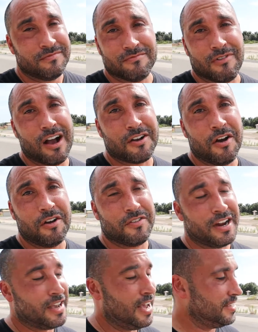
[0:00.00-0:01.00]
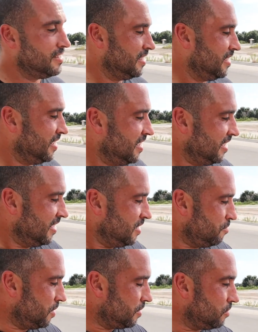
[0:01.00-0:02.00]
rock on, right guys?
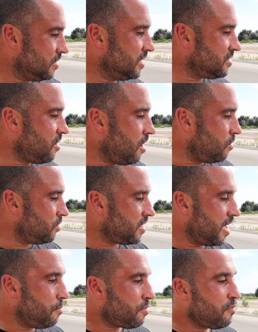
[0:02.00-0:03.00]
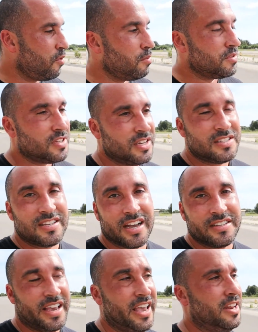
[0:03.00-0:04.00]
But with this car, with the M Performance, it is
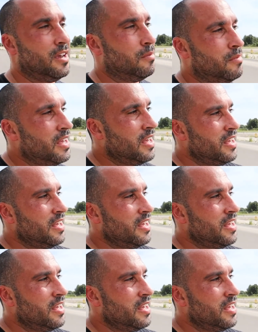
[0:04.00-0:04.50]
titanium.